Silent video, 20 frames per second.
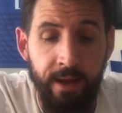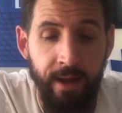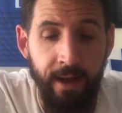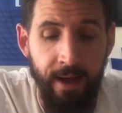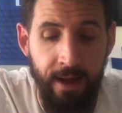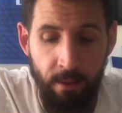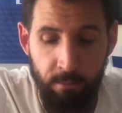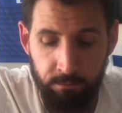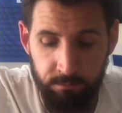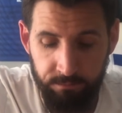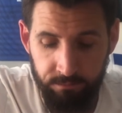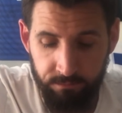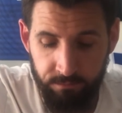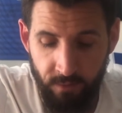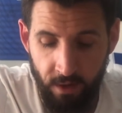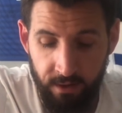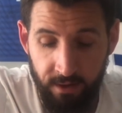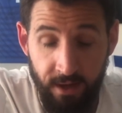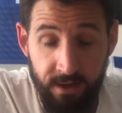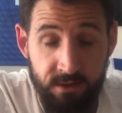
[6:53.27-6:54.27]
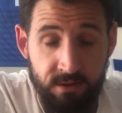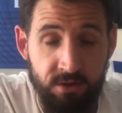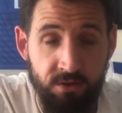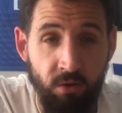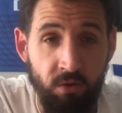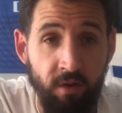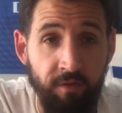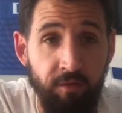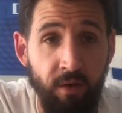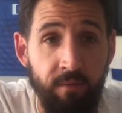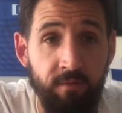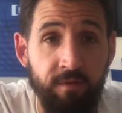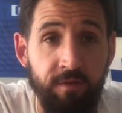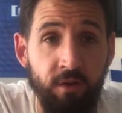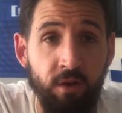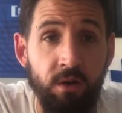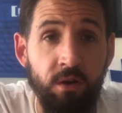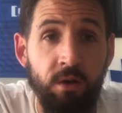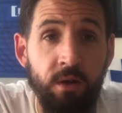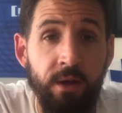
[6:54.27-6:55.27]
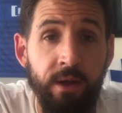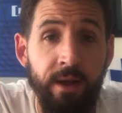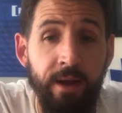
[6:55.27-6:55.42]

and gets us on the front foot.